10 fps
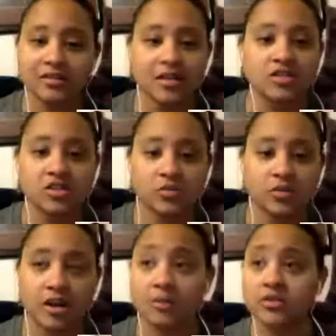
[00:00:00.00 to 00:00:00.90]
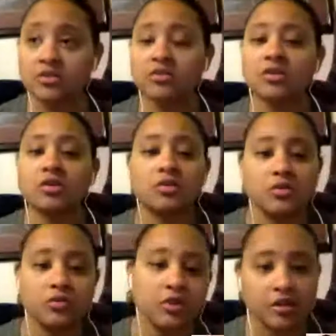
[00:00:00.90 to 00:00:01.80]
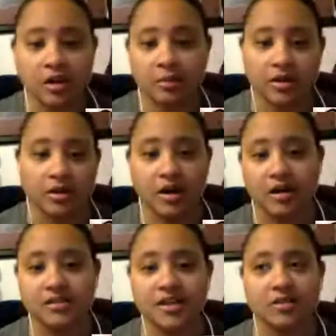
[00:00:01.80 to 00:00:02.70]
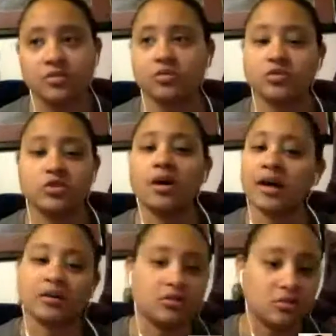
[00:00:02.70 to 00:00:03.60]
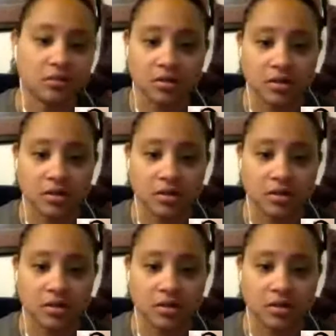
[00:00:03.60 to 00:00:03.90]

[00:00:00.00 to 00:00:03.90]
It's not just with cops. You don't know who you're coming in contact with when you walk out the door.